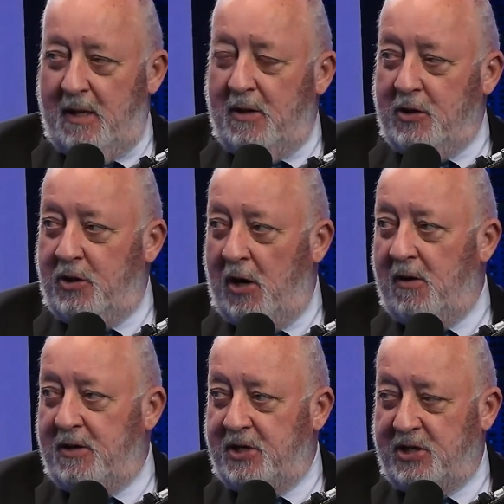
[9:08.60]

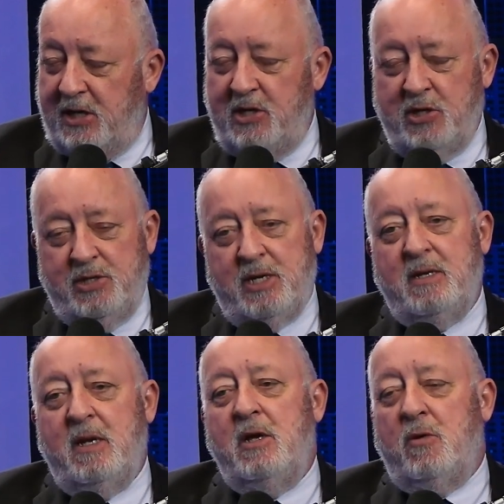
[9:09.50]
their decisions.
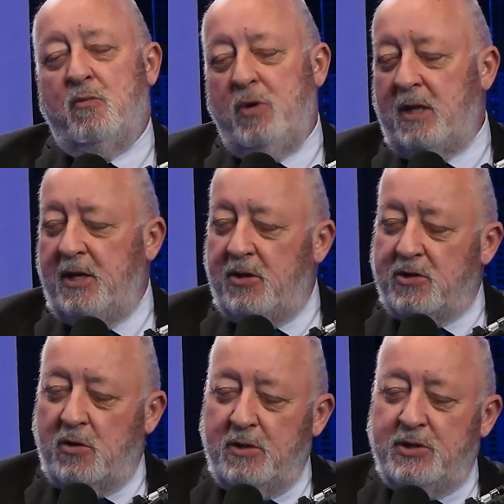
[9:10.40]
Mm-hmm. And really,
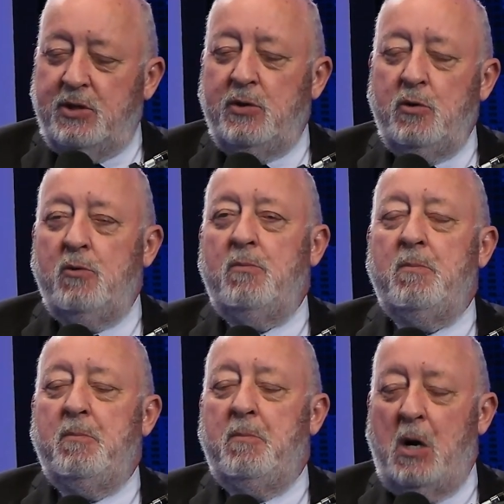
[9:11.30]
there's only two
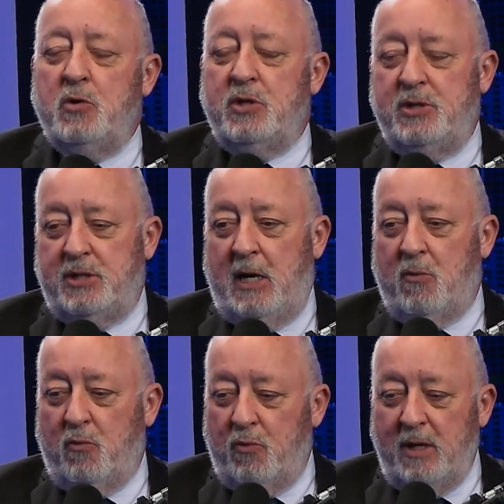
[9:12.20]
emotions that
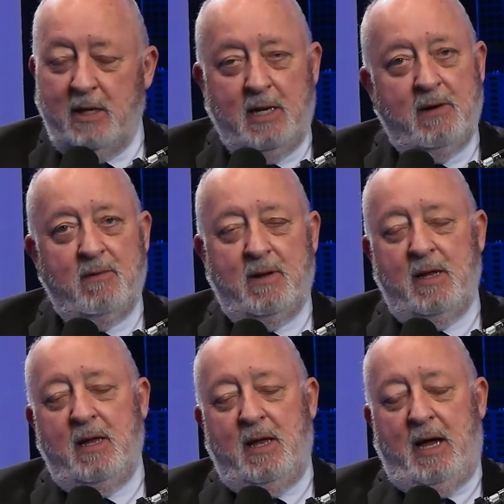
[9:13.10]
really
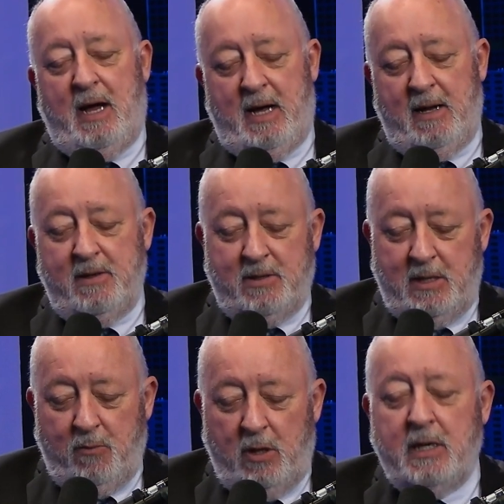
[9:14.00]
uh,
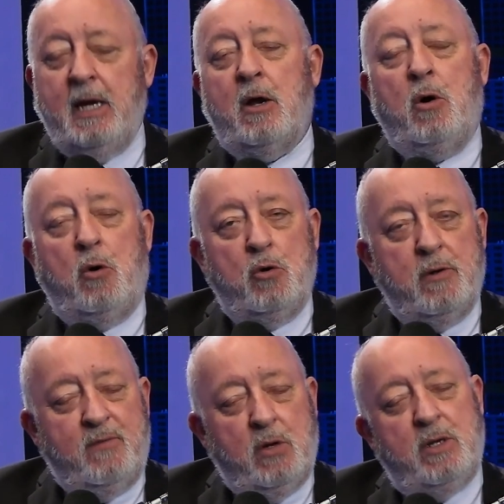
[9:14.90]
will get a hold
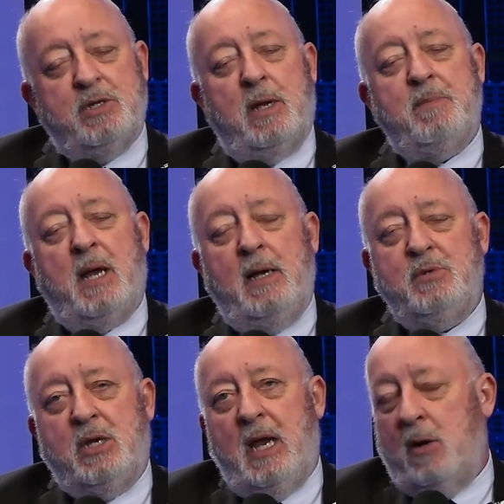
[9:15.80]
of you. And
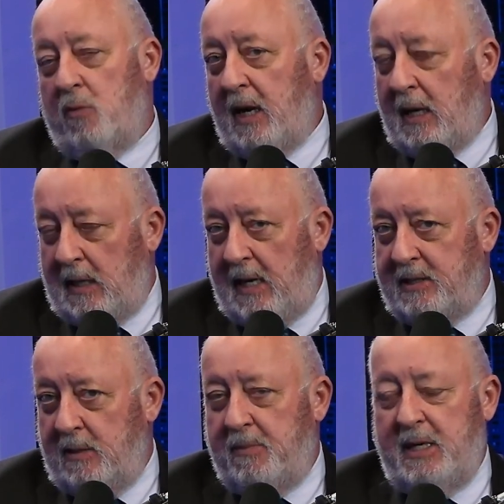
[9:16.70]
sometimes you can't
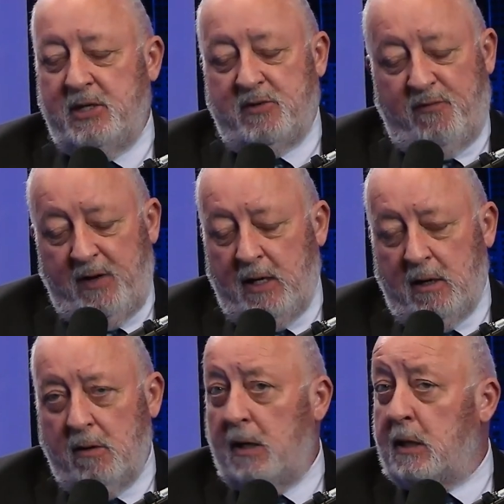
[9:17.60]
recognize them, but mm-hmm. it's
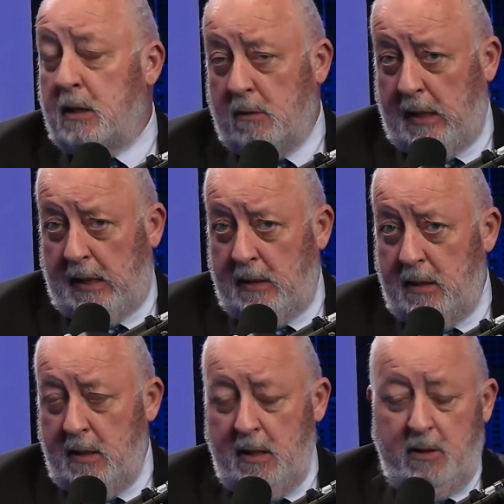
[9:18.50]
fear and greed.
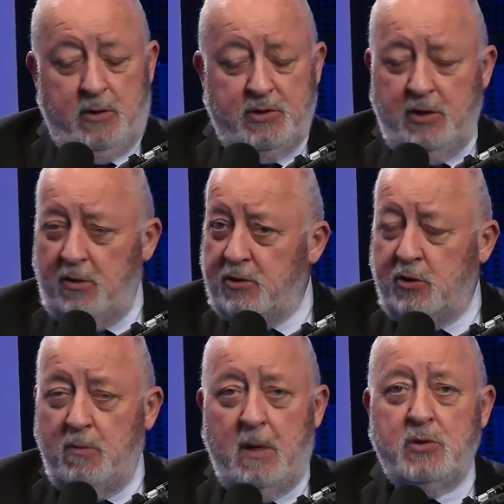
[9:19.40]
Mm-hmm. Those are the only
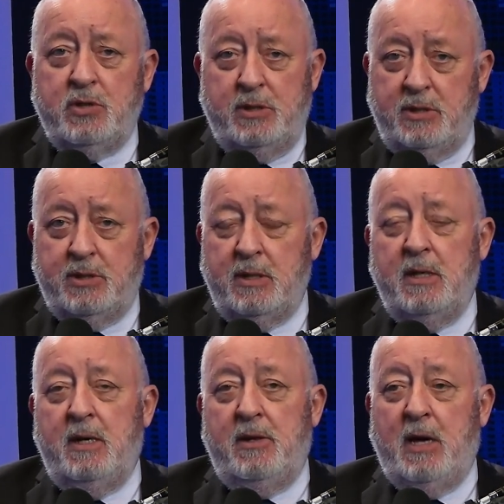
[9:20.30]
two emotions
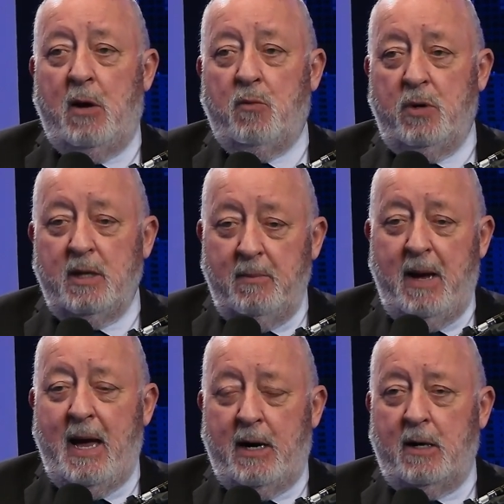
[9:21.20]
that really
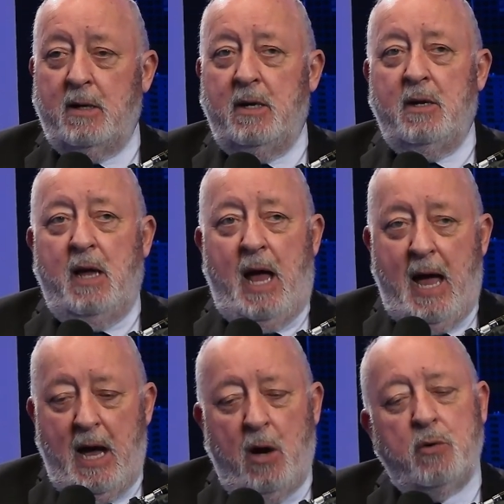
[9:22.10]
matter. Mm-hmm.
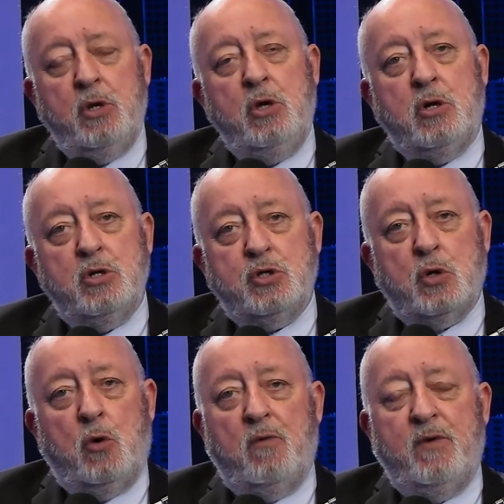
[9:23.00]
How do you
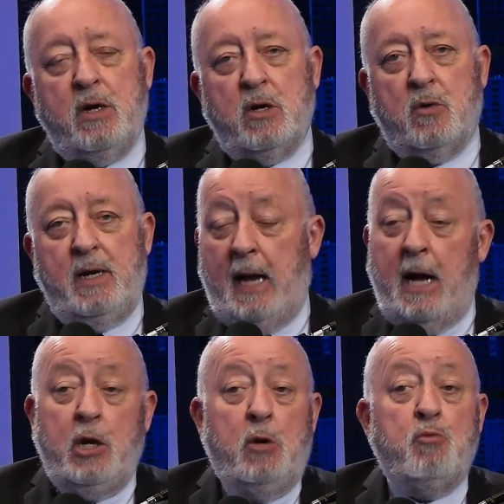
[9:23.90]
control fear and greed?
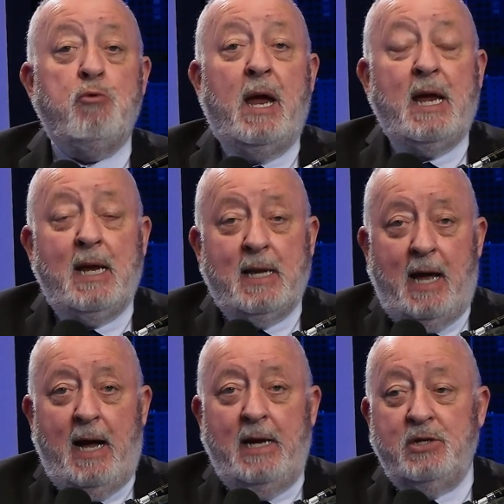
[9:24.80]
How do you
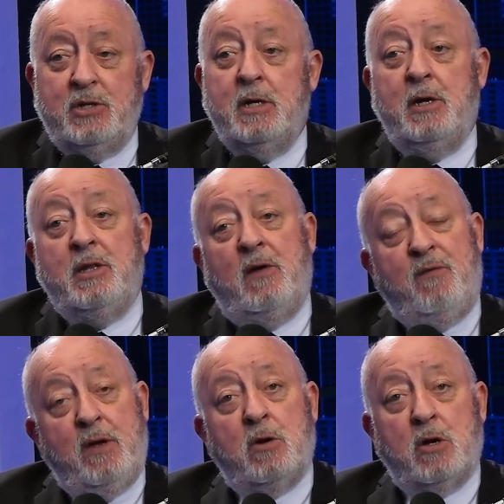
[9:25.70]
recognize that
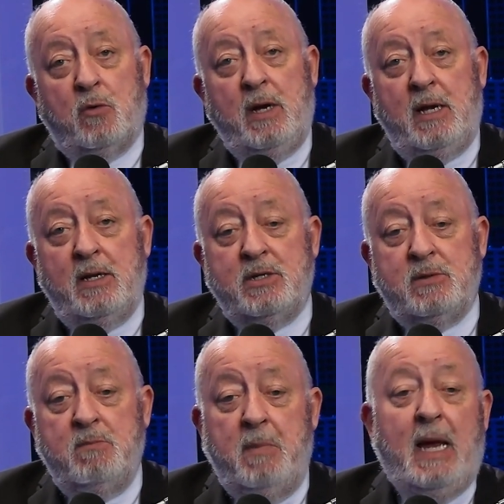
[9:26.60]
fear and greed is
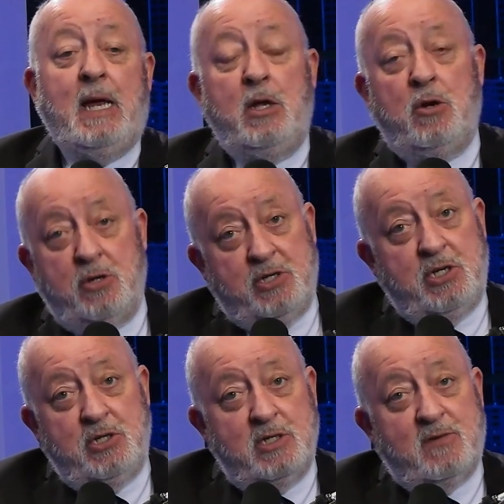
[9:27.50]
making your
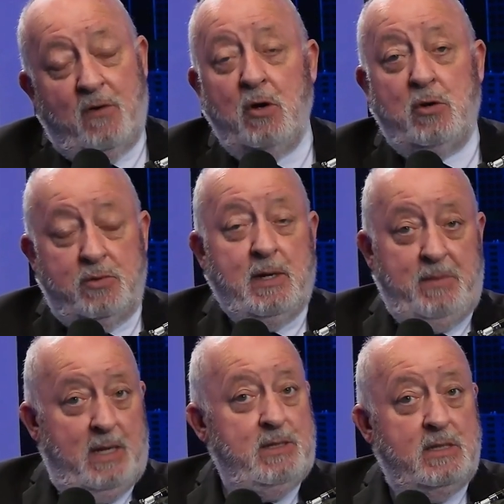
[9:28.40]
decisions for you.
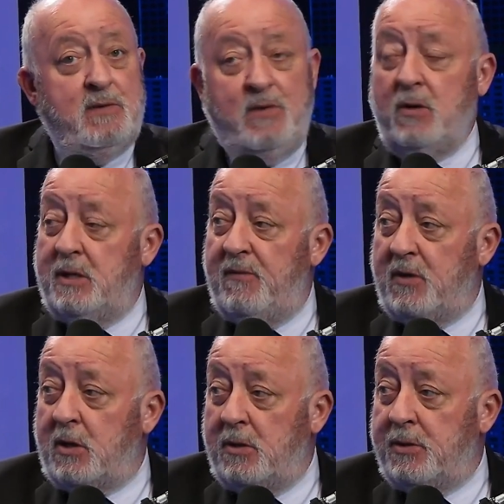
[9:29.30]
Sometimes it's very
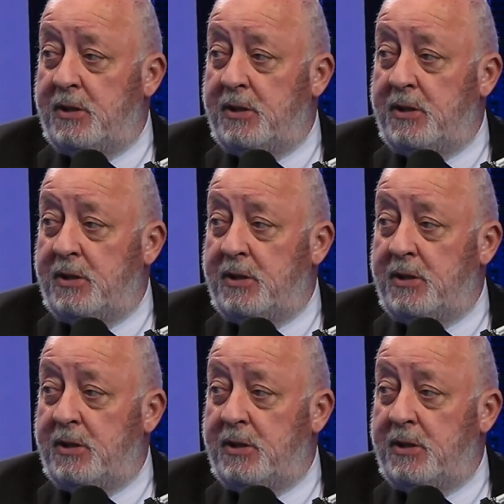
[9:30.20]
difficult to